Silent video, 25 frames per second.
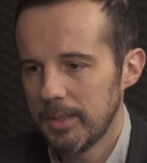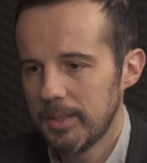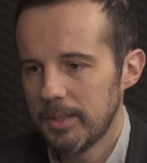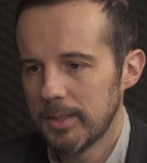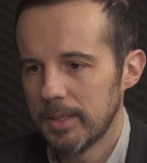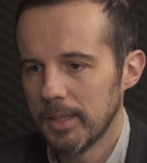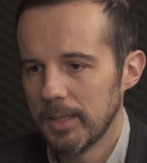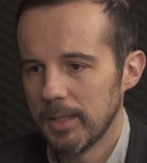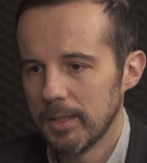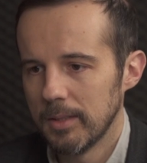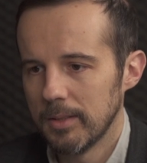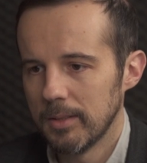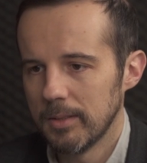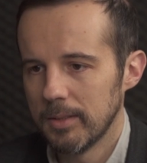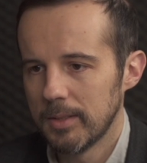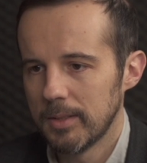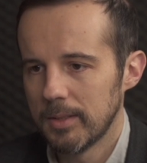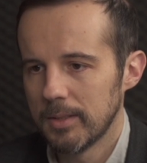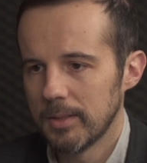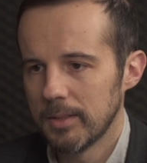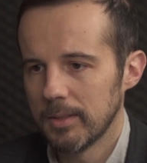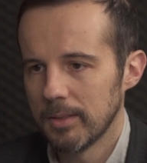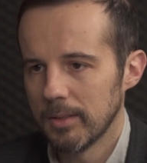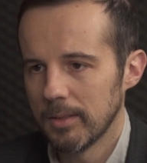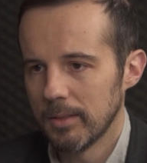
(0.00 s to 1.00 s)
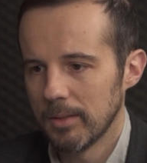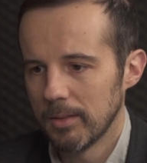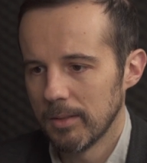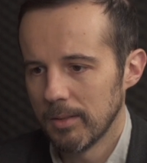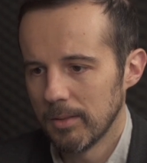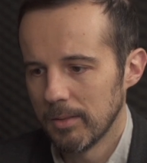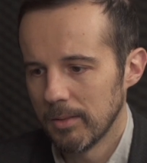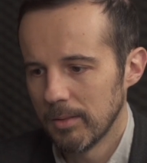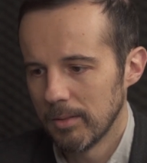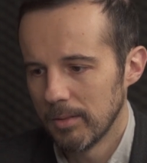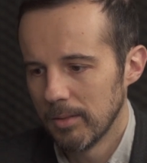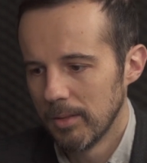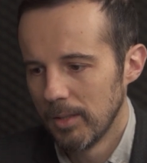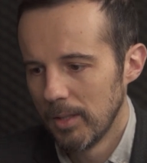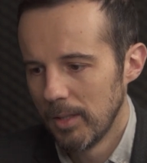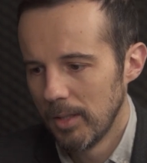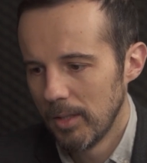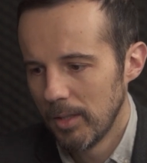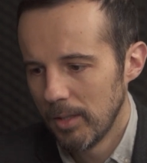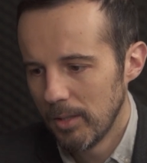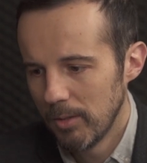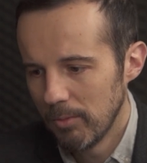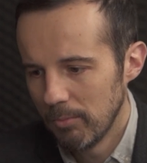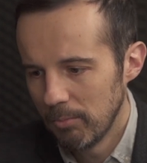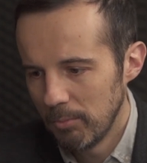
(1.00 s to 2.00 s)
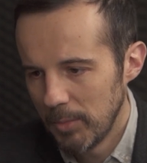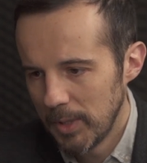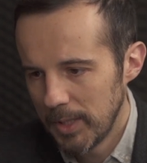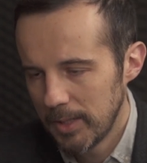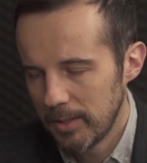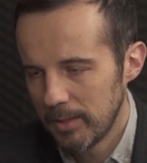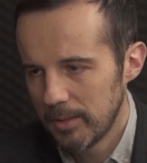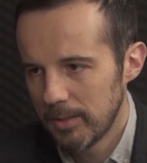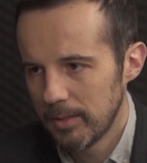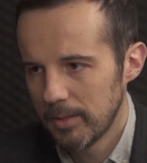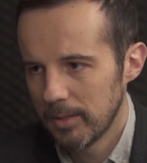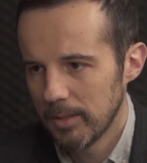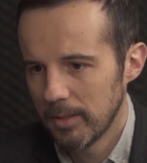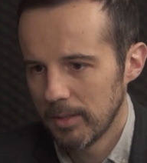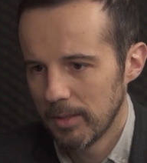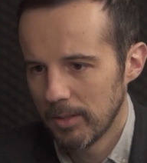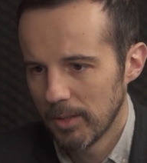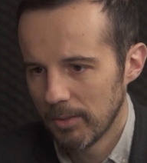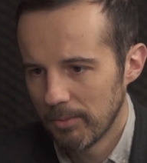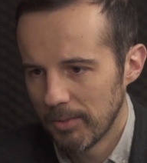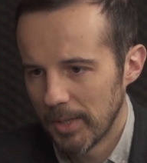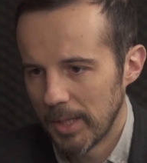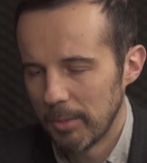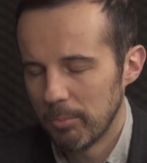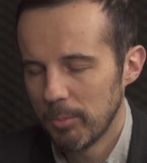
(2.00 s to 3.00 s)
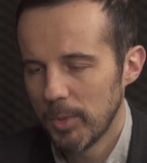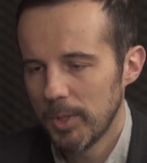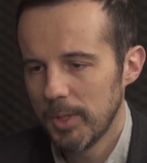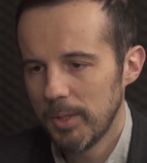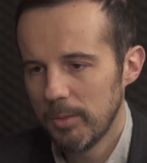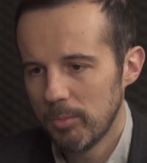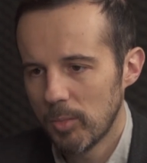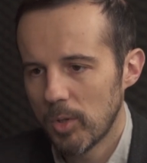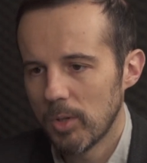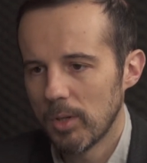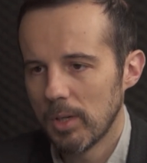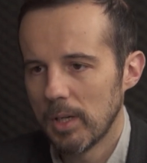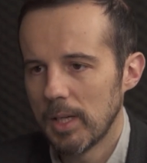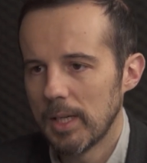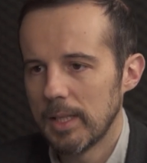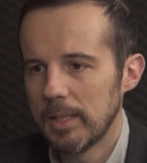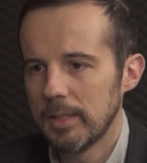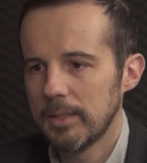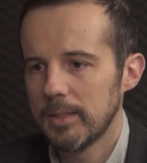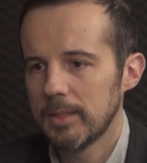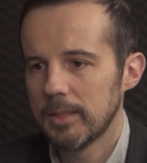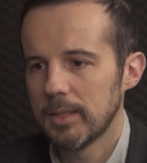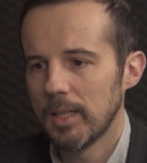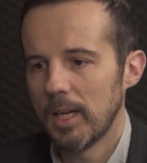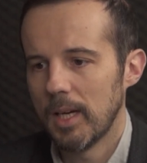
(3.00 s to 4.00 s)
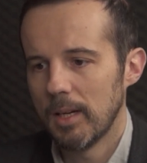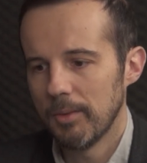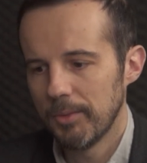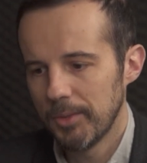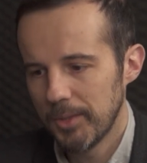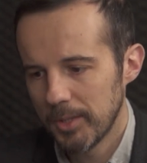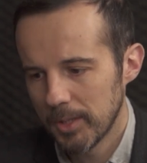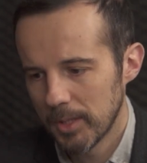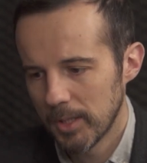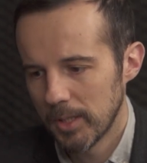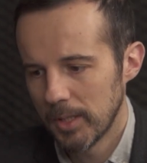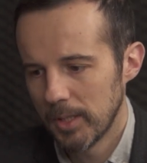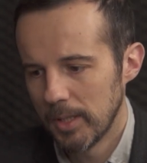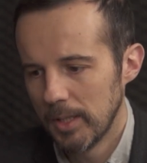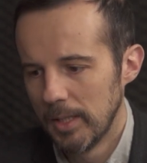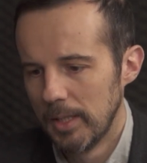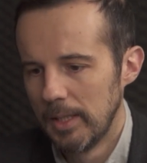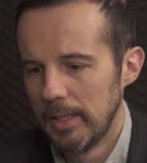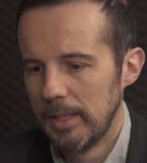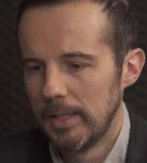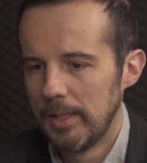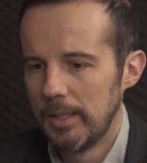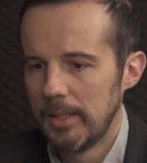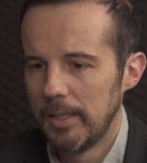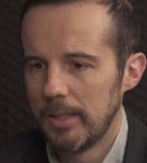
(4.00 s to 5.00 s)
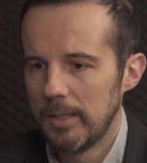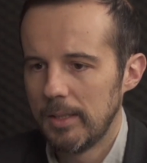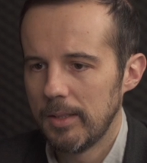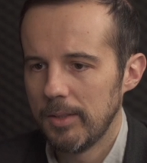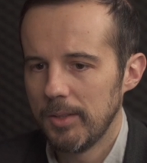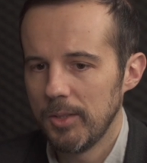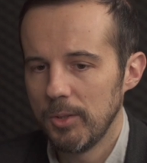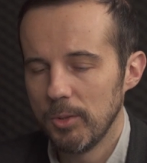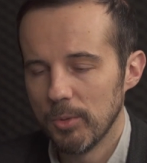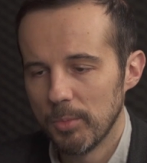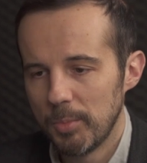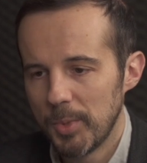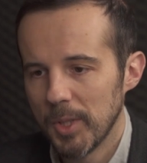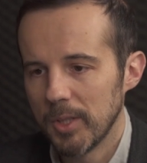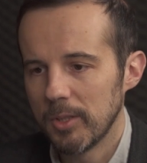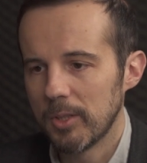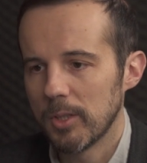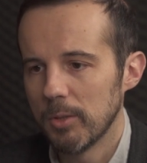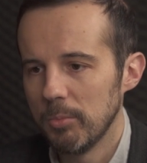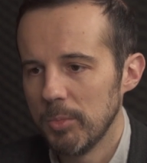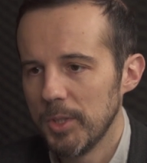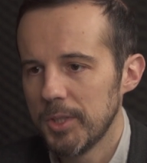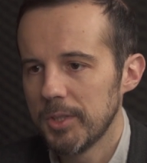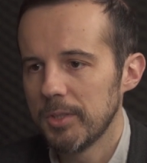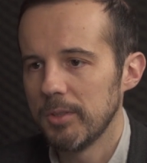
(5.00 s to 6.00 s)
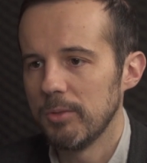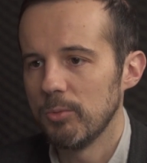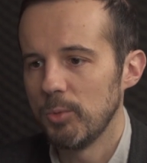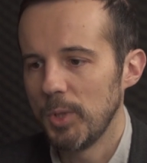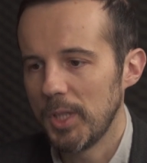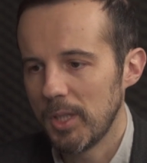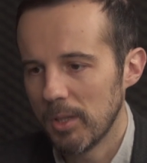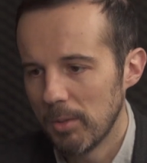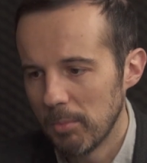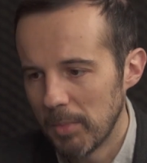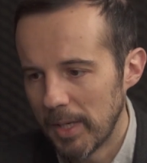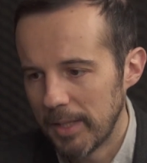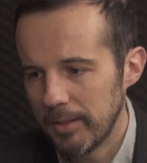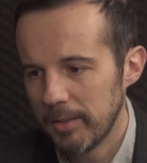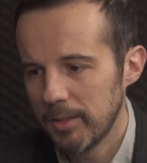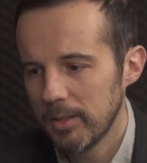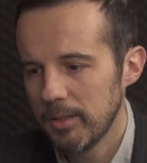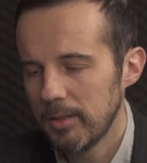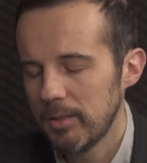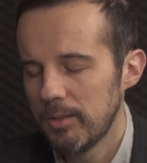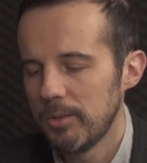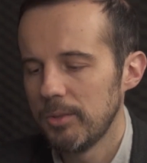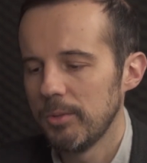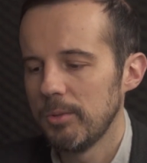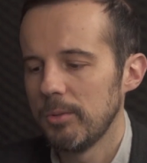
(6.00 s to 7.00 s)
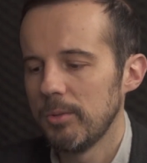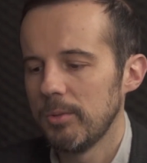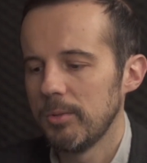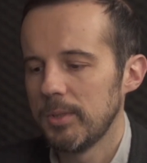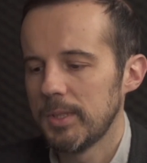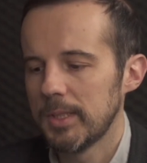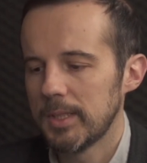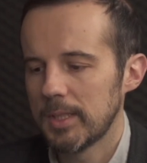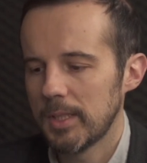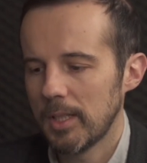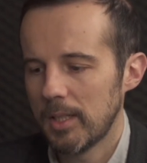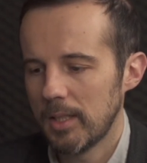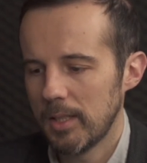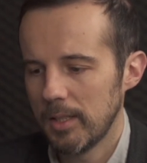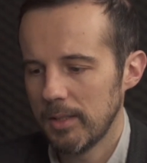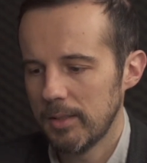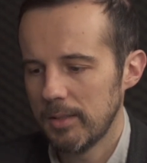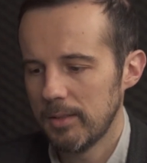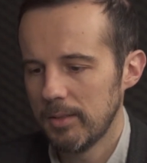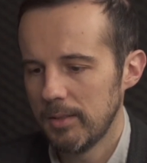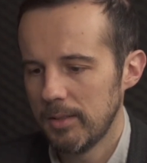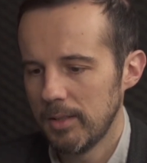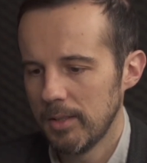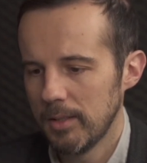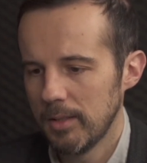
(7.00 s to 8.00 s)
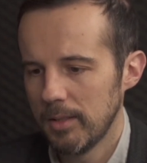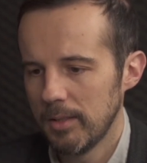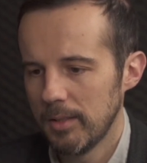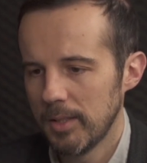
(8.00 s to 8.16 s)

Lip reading: since mid-November, more or less, after the European Commission recommended to start the